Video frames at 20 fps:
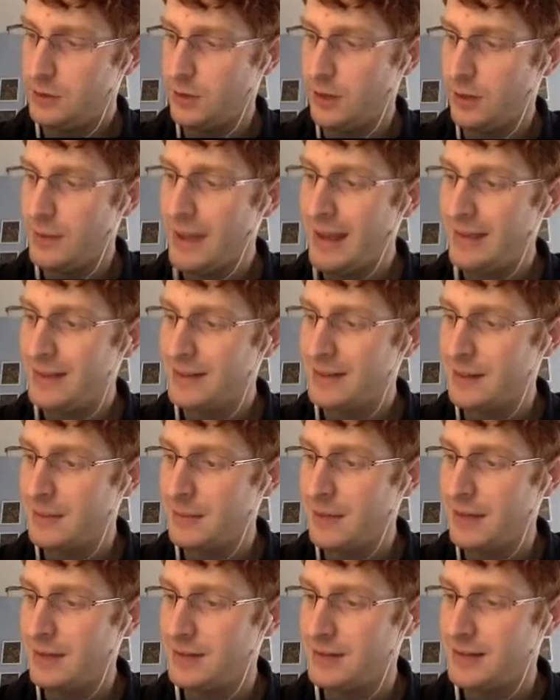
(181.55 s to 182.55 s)
I'm asking
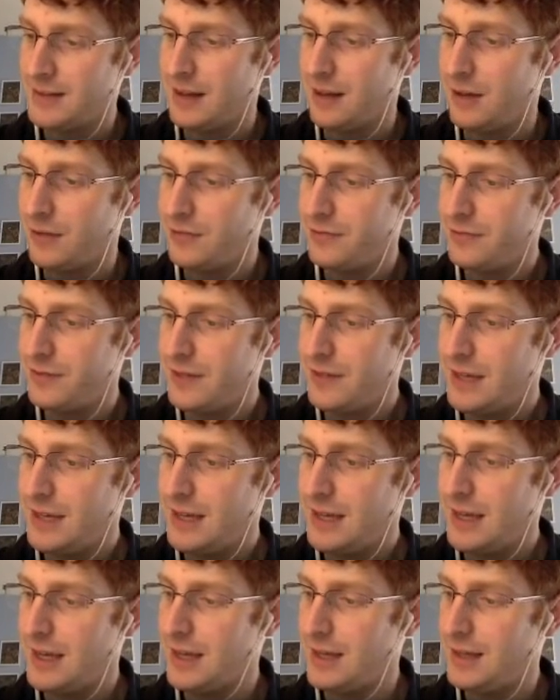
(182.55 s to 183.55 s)
myself
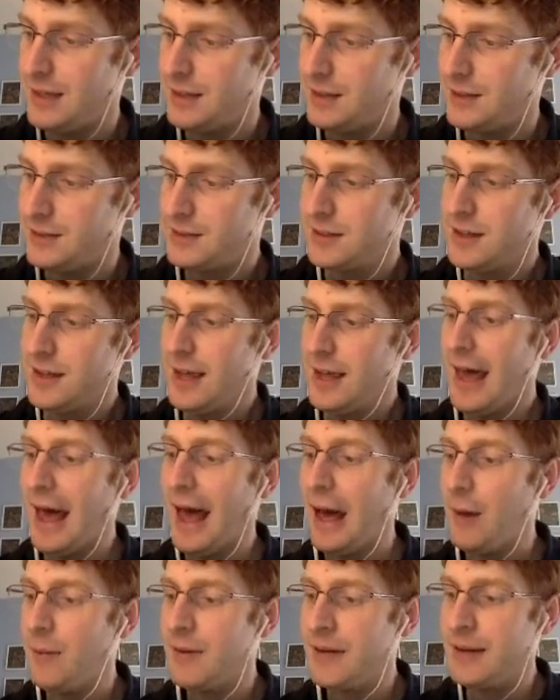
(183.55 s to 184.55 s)
is,
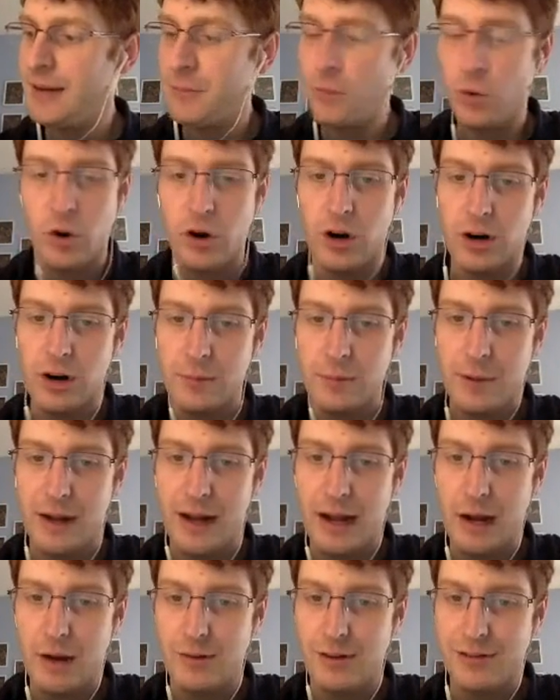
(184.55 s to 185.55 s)
how many more
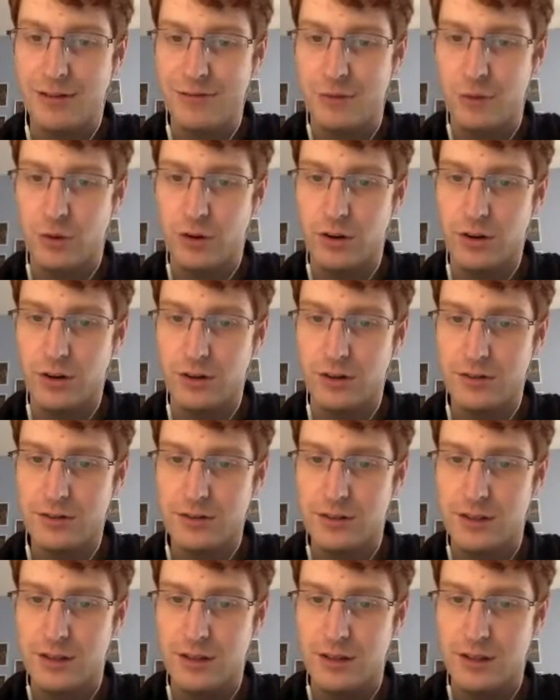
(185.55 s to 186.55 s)
pi over 4s
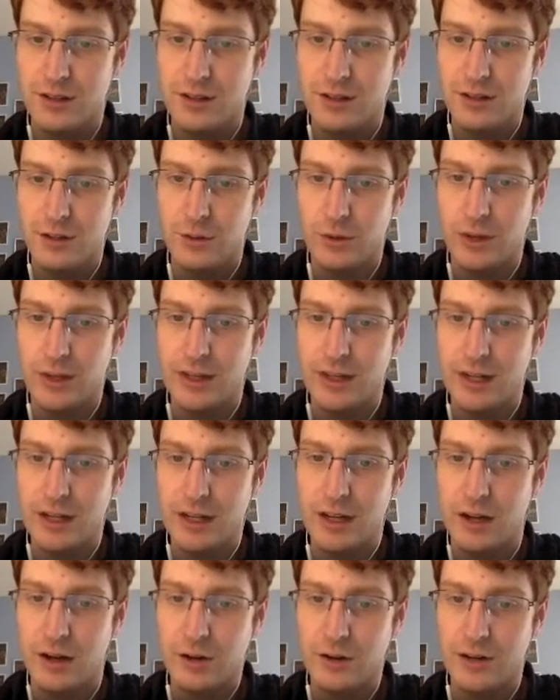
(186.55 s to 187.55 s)
do I need to
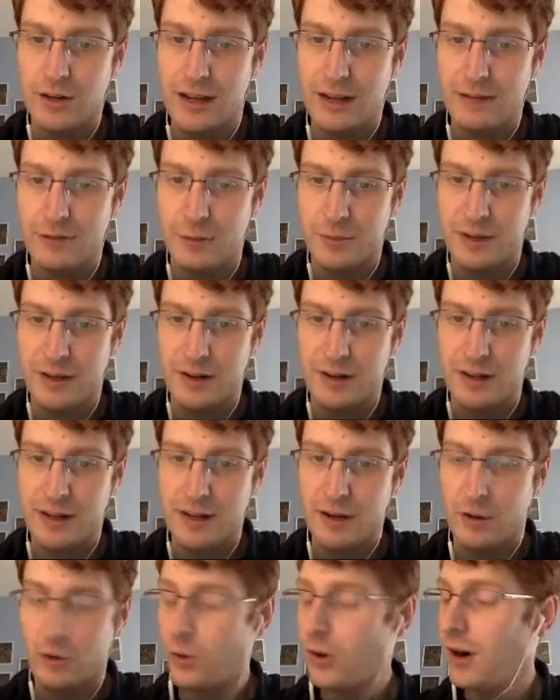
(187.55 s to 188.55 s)
go to get from here to
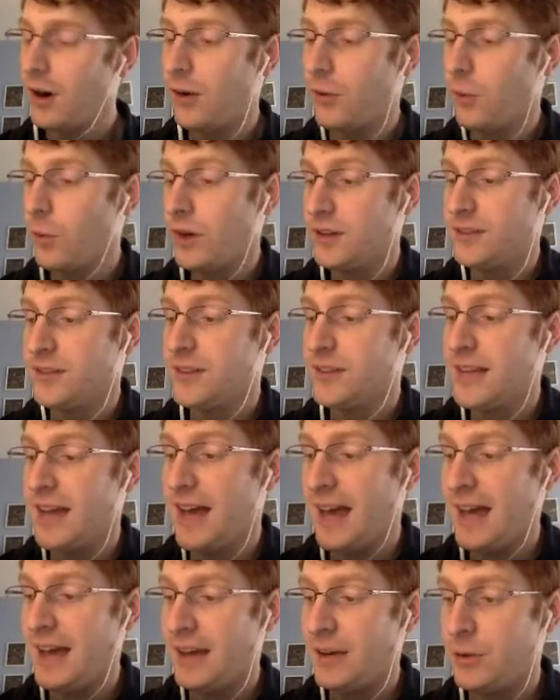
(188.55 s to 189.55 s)
here? Or what's the
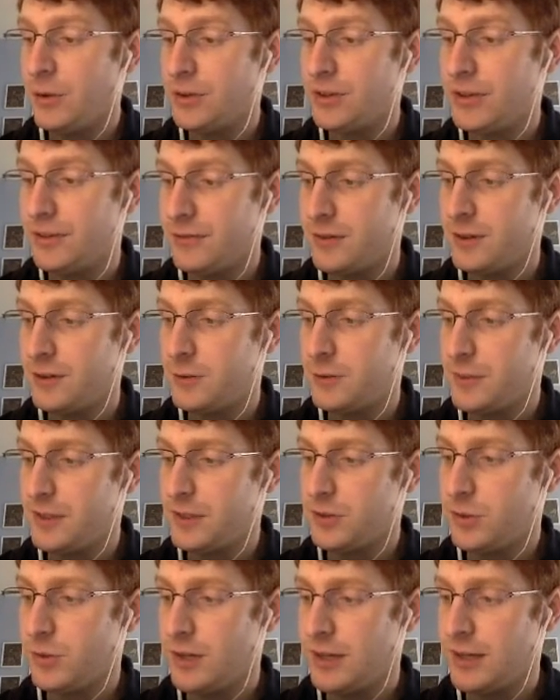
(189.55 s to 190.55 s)
angle difference
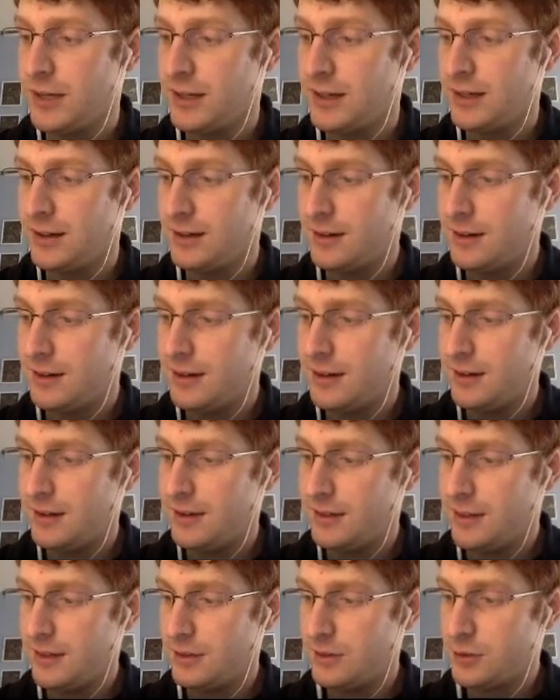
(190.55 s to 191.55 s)
between
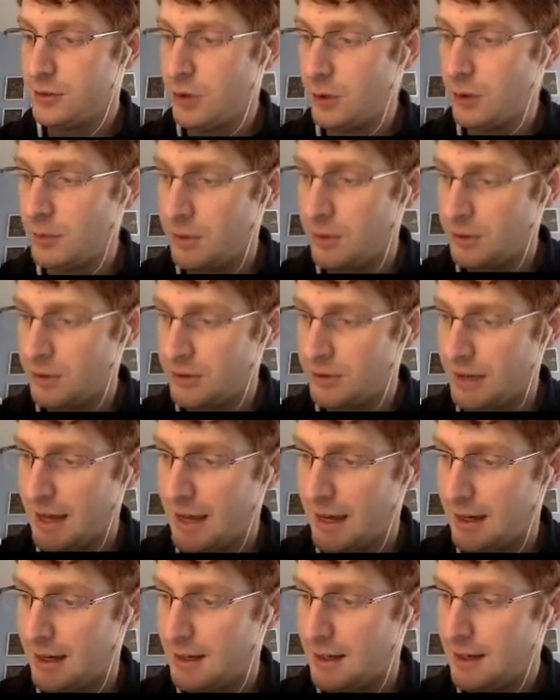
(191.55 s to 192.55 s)
this terminal
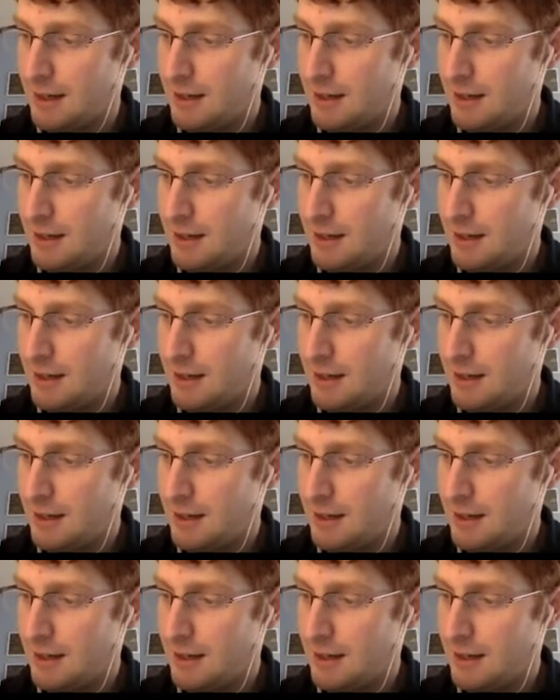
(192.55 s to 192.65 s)
side